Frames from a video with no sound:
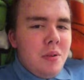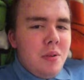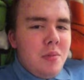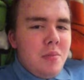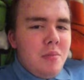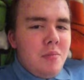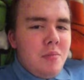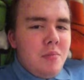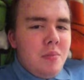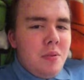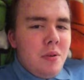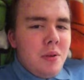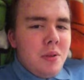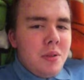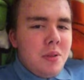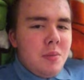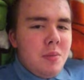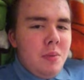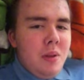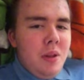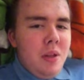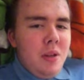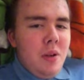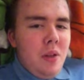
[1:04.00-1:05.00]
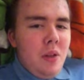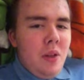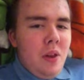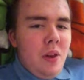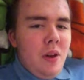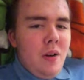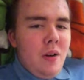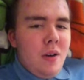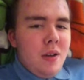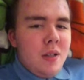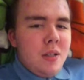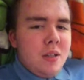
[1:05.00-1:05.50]
but possibly not the
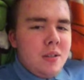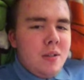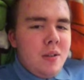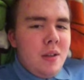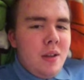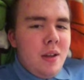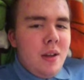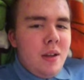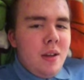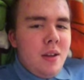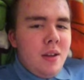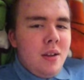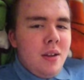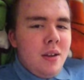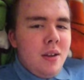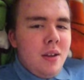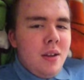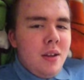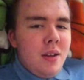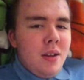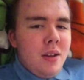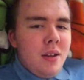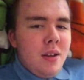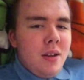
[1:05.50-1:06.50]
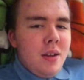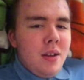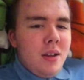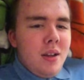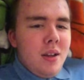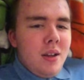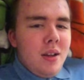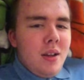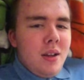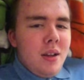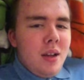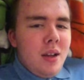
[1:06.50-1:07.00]
last thing.
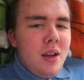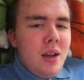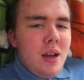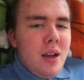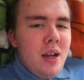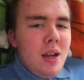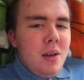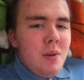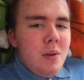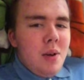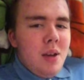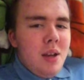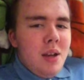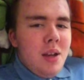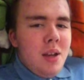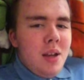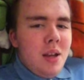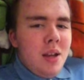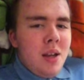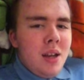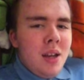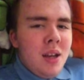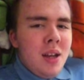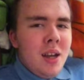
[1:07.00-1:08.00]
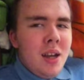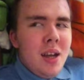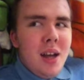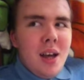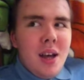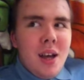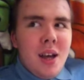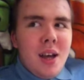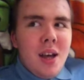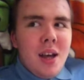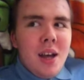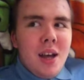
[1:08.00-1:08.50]
Anyway,
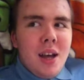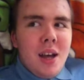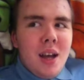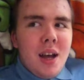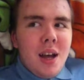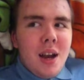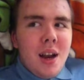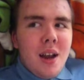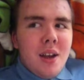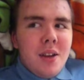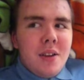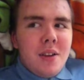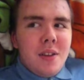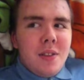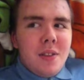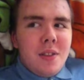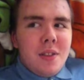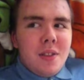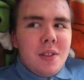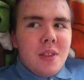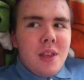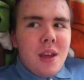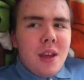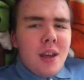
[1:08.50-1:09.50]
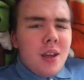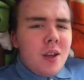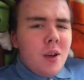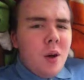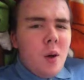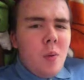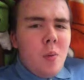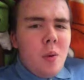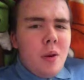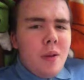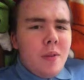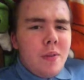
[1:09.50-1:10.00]
I'd like to thank
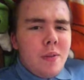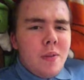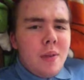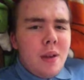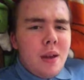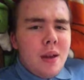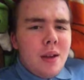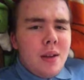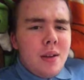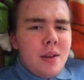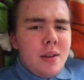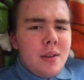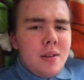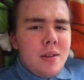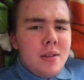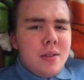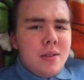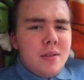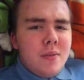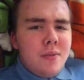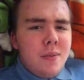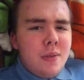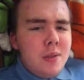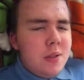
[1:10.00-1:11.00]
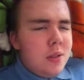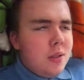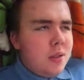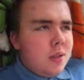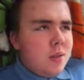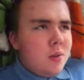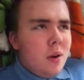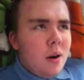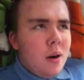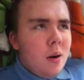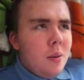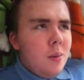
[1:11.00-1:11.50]
all my fans for
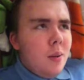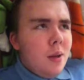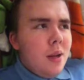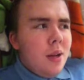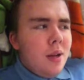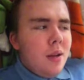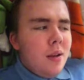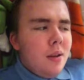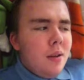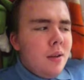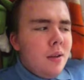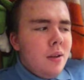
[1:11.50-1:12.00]
subscribing.